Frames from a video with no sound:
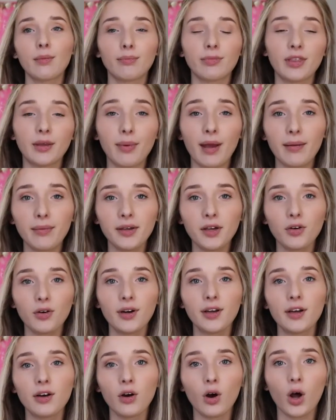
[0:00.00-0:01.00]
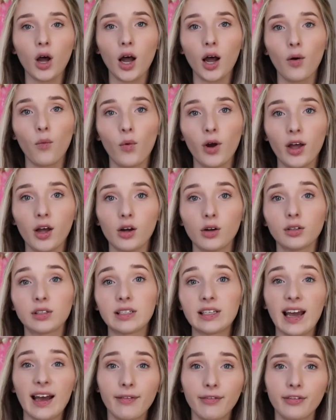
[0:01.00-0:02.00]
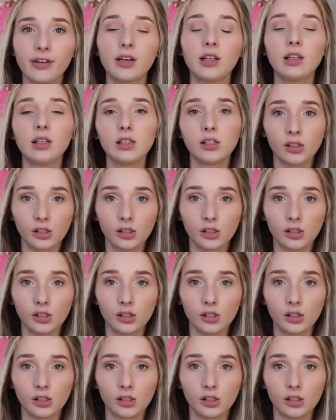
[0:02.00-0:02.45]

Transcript: The baby oil will definitely